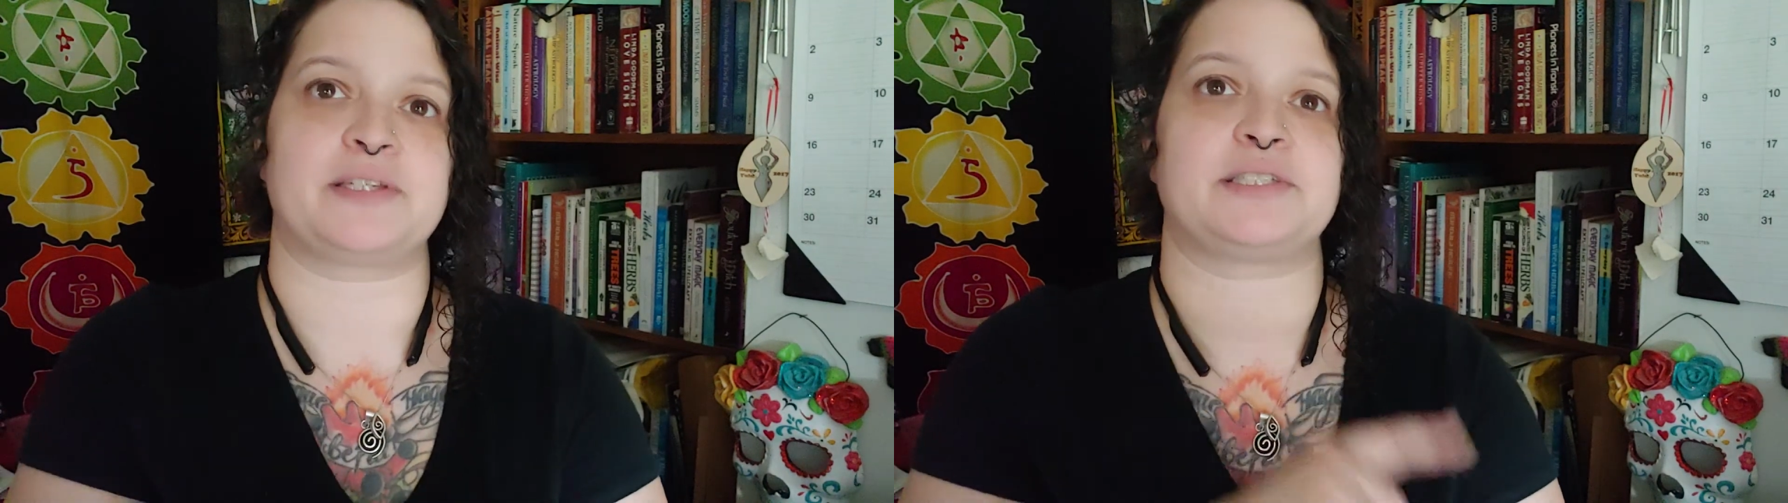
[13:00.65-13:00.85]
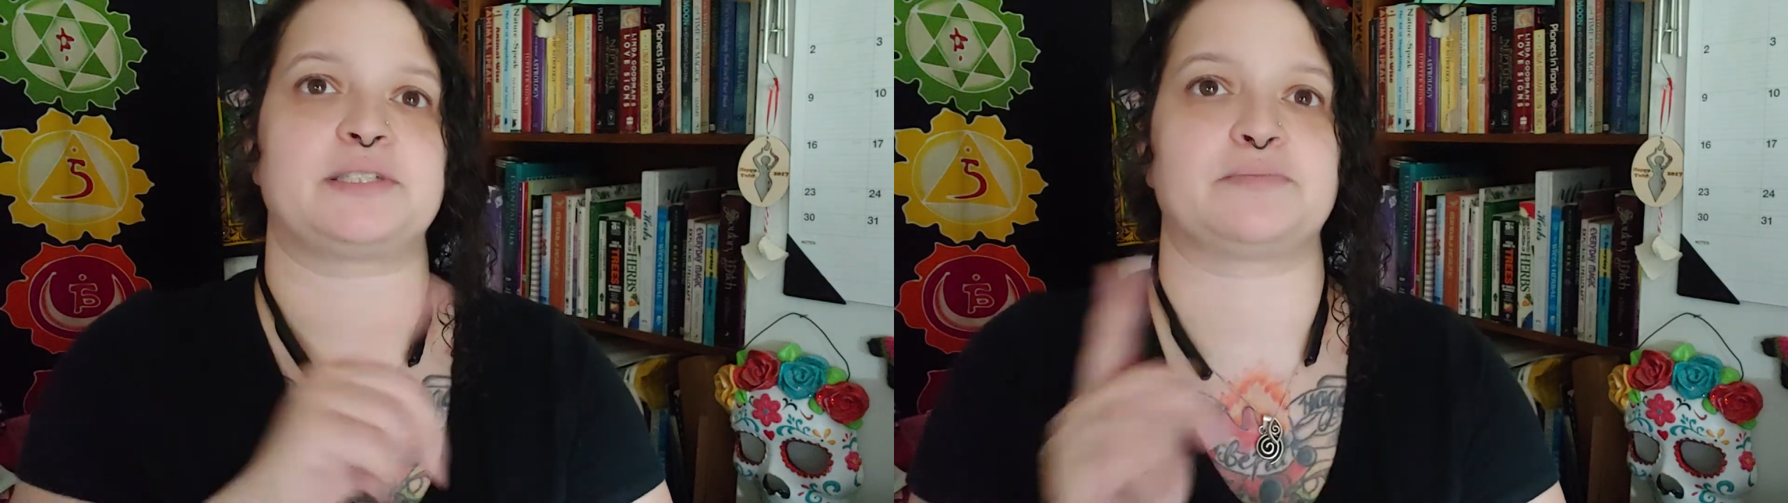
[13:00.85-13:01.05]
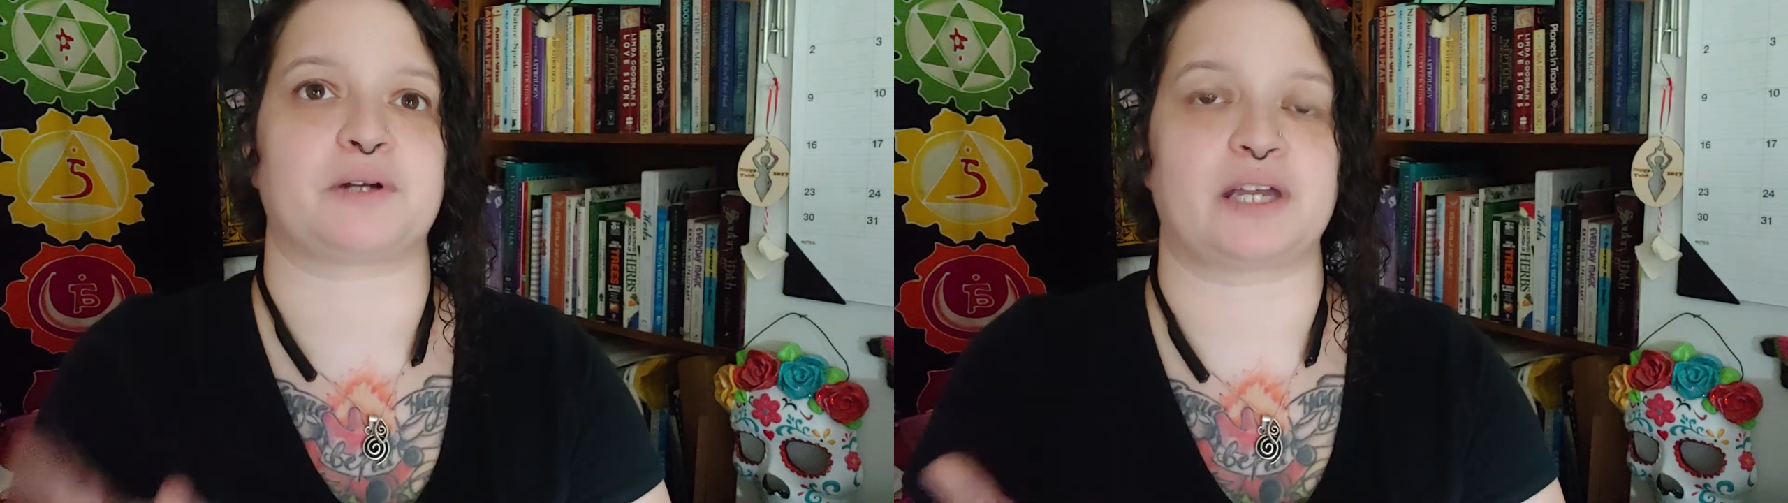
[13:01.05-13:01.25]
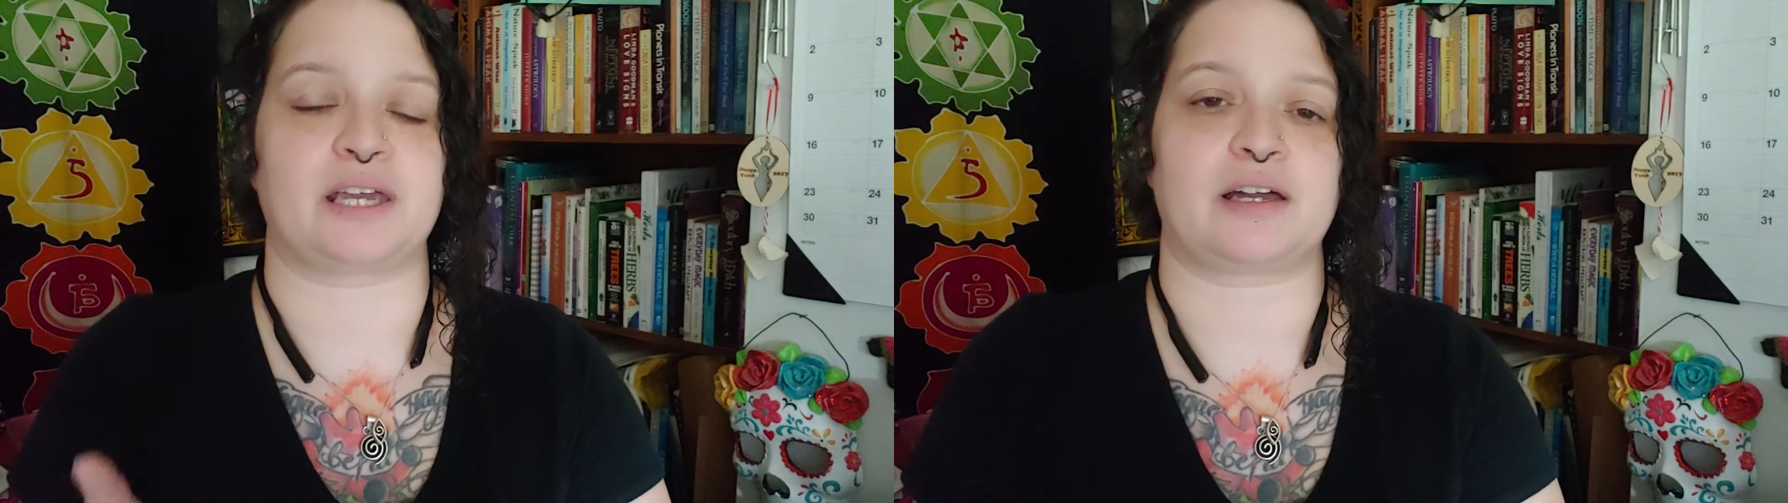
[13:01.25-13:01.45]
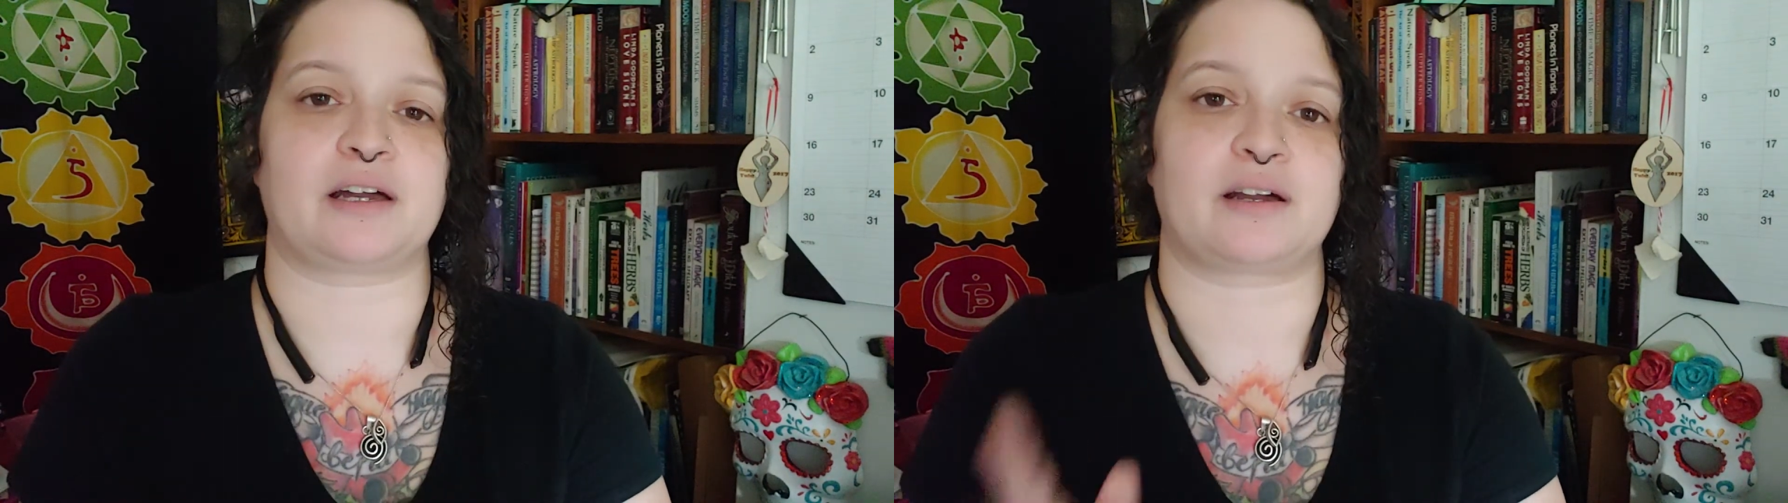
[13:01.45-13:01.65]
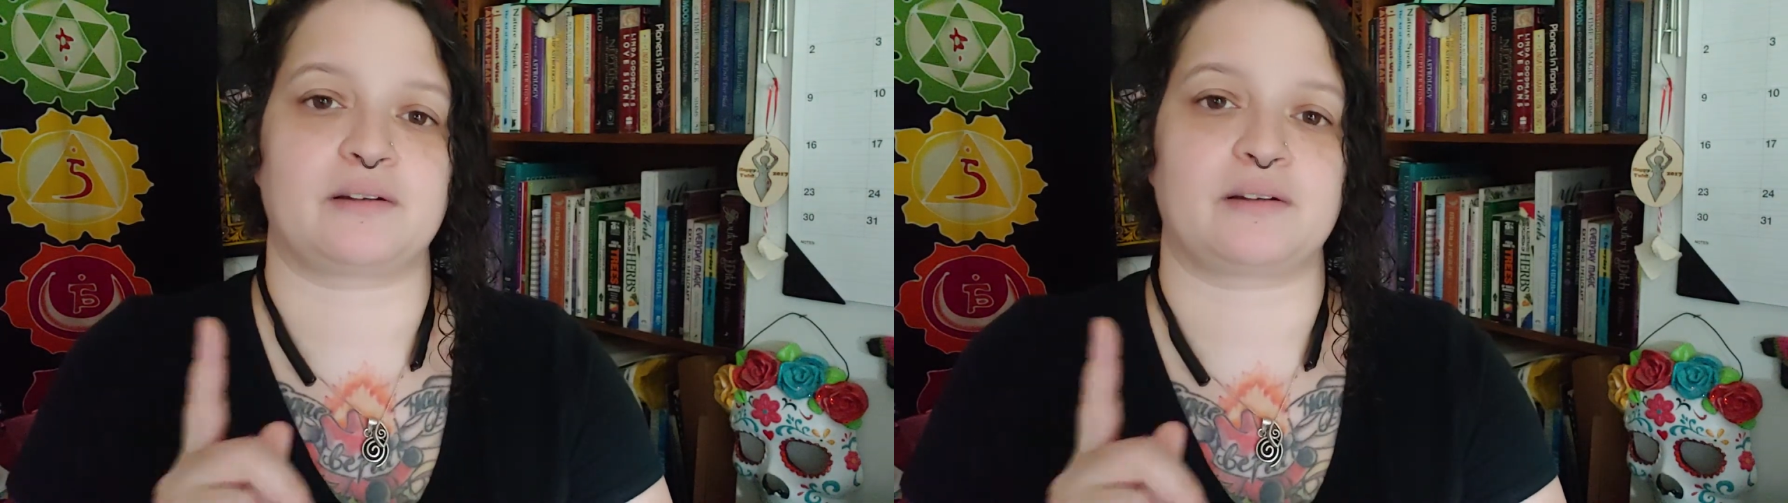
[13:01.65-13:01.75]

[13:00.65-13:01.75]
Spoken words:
spring,